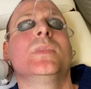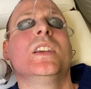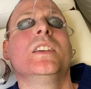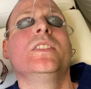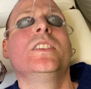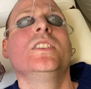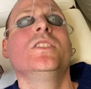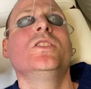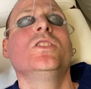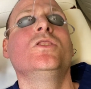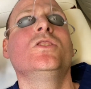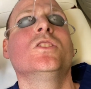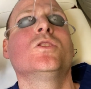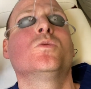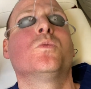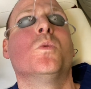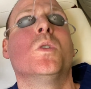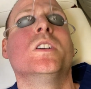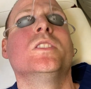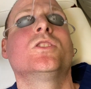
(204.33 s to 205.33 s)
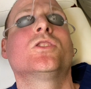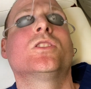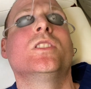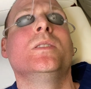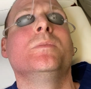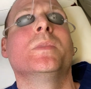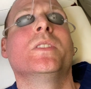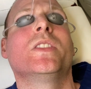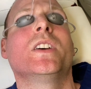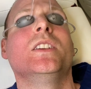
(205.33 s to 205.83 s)
this is just one
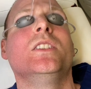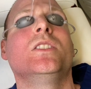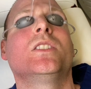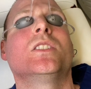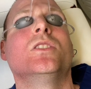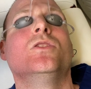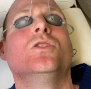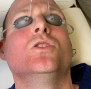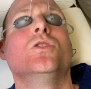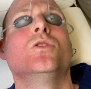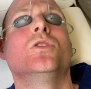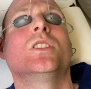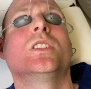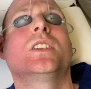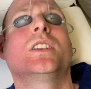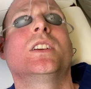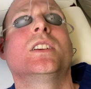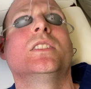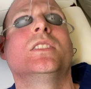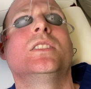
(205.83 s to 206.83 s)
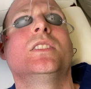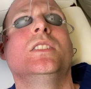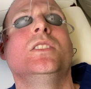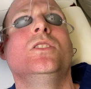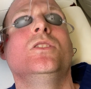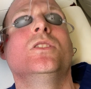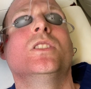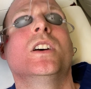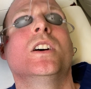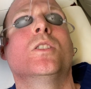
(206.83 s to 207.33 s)
treatment that you can do to
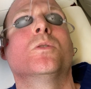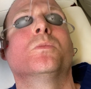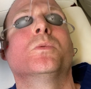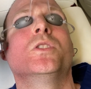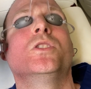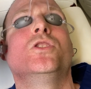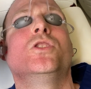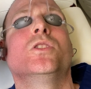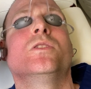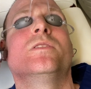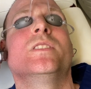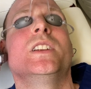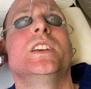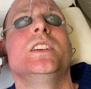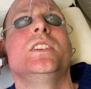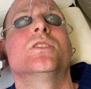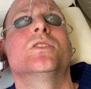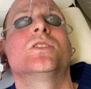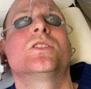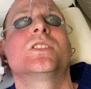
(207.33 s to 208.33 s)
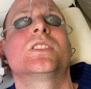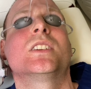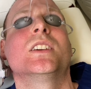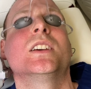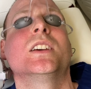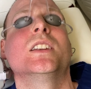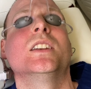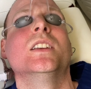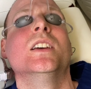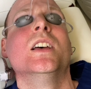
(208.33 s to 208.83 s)
continue to help rejuvenate your
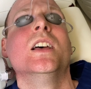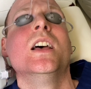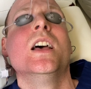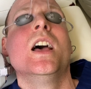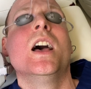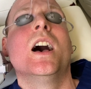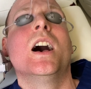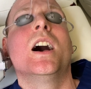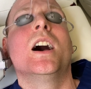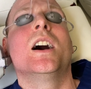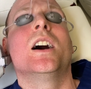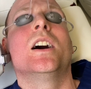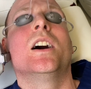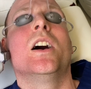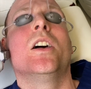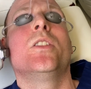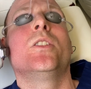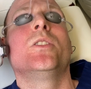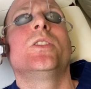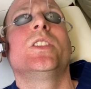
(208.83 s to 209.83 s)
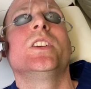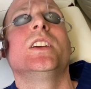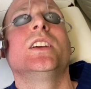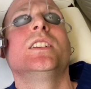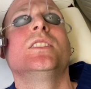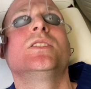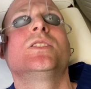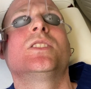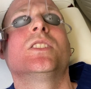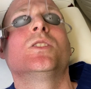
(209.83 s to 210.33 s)
skin. Other
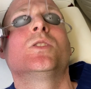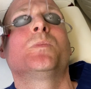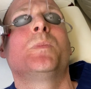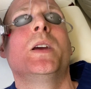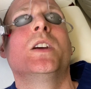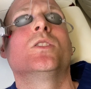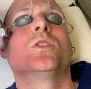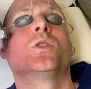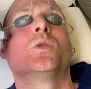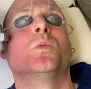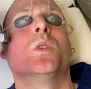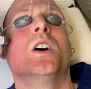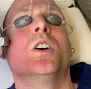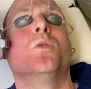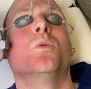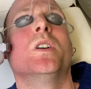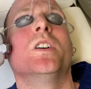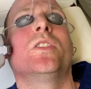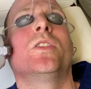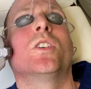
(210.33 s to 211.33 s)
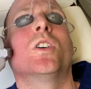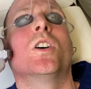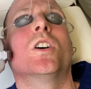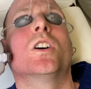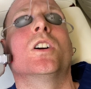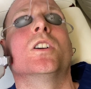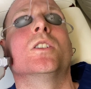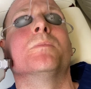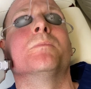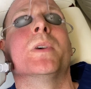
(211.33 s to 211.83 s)
things this pairs well with
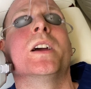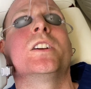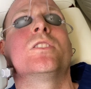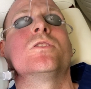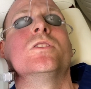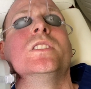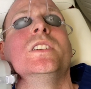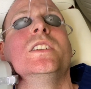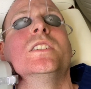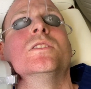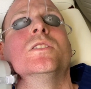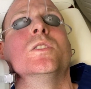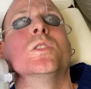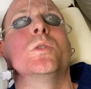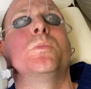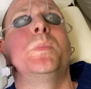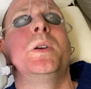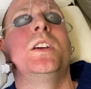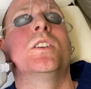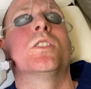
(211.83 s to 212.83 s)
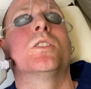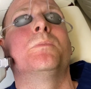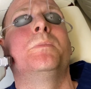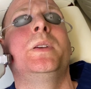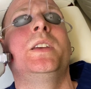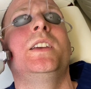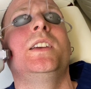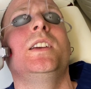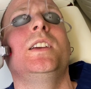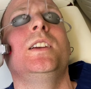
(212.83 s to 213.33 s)
are microneedling with
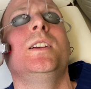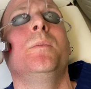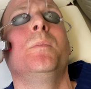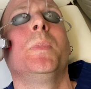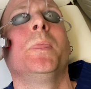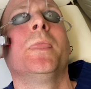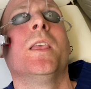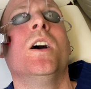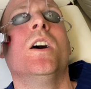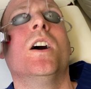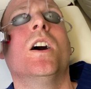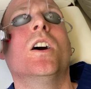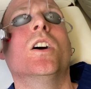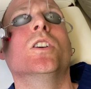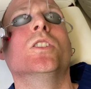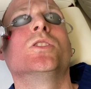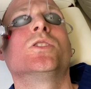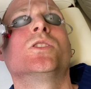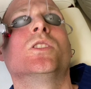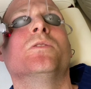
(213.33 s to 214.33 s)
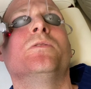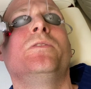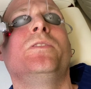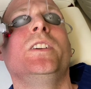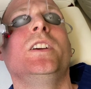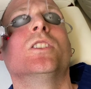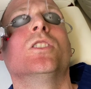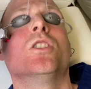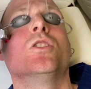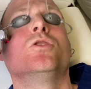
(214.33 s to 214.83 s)
PRP, our
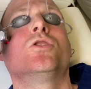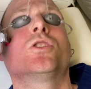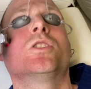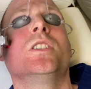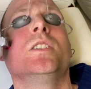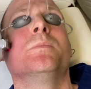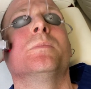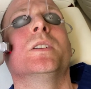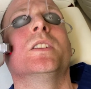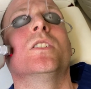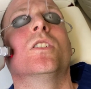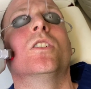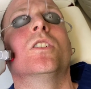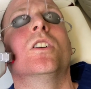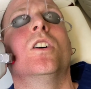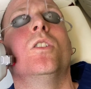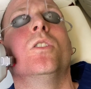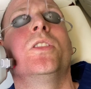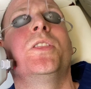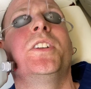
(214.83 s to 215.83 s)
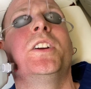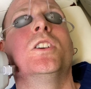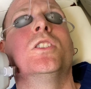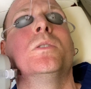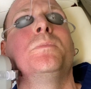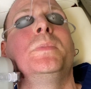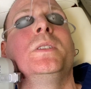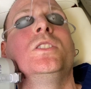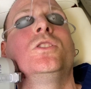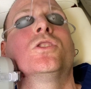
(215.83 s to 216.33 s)
Saphiro treatment, our
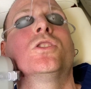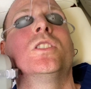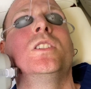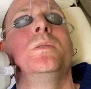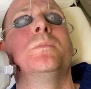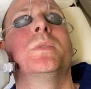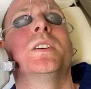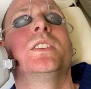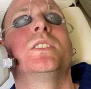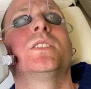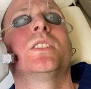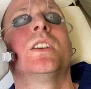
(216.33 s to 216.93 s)
All-Therapy treatment.